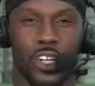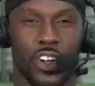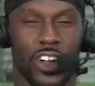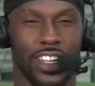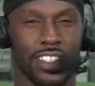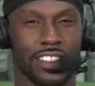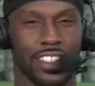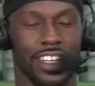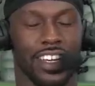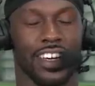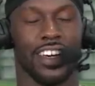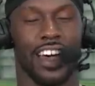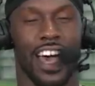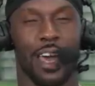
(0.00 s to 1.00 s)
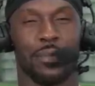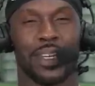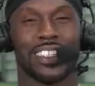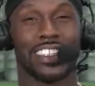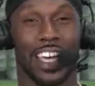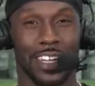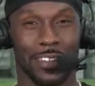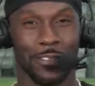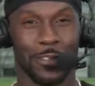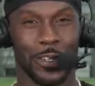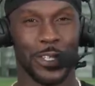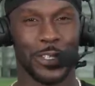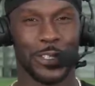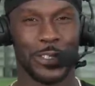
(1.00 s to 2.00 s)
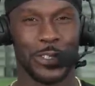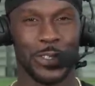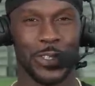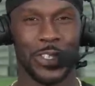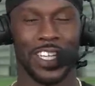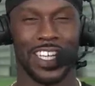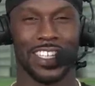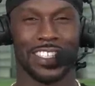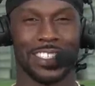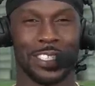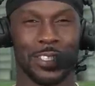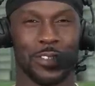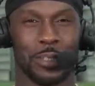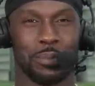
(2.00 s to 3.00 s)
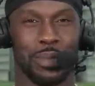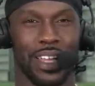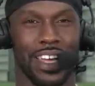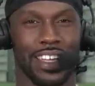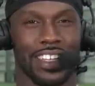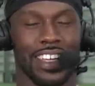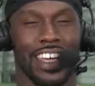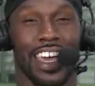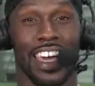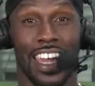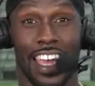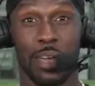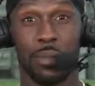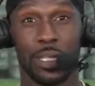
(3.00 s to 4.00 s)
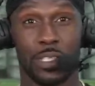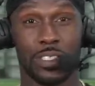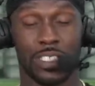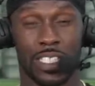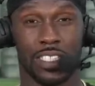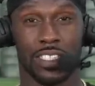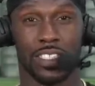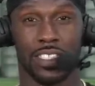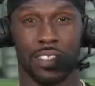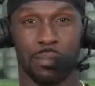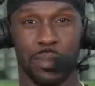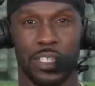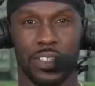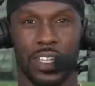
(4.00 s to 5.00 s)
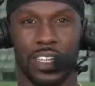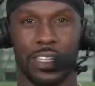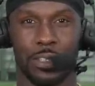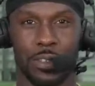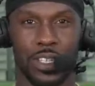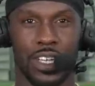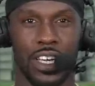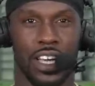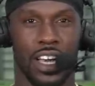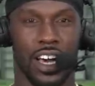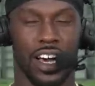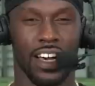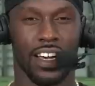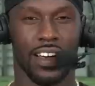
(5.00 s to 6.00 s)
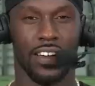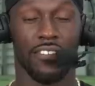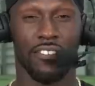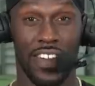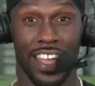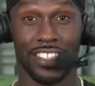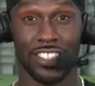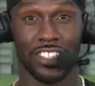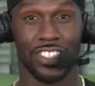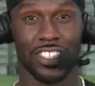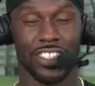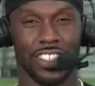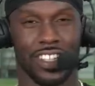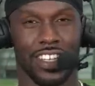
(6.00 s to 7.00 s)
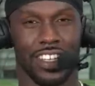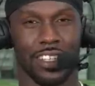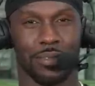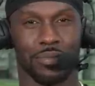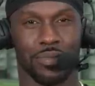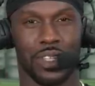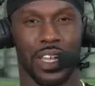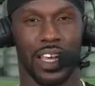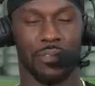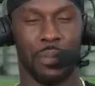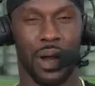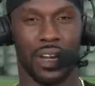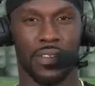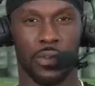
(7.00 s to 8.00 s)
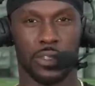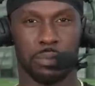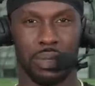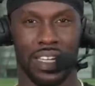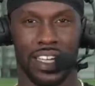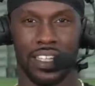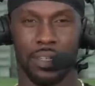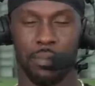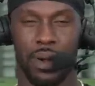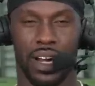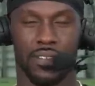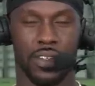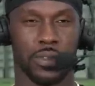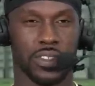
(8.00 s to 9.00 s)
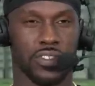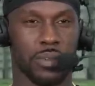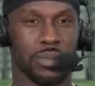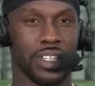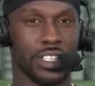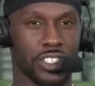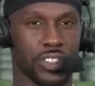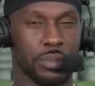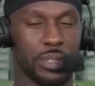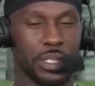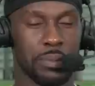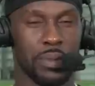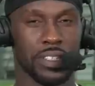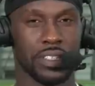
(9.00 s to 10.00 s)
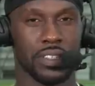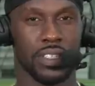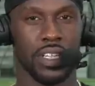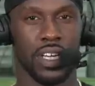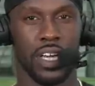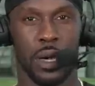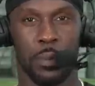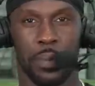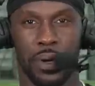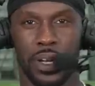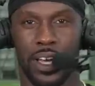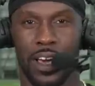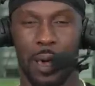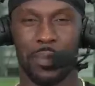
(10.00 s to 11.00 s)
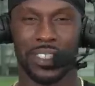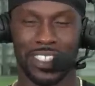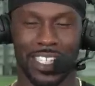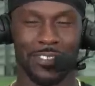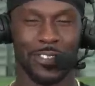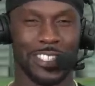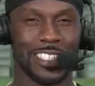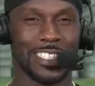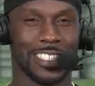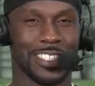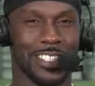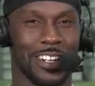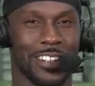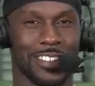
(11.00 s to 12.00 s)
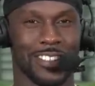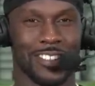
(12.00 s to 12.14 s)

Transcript: great. I'm excited for year two in the silver and black. And I am a little slender. I'm a little faster. Part of it was playing. Part of it was from the injury, building muscle. But I'm excited for the season to start.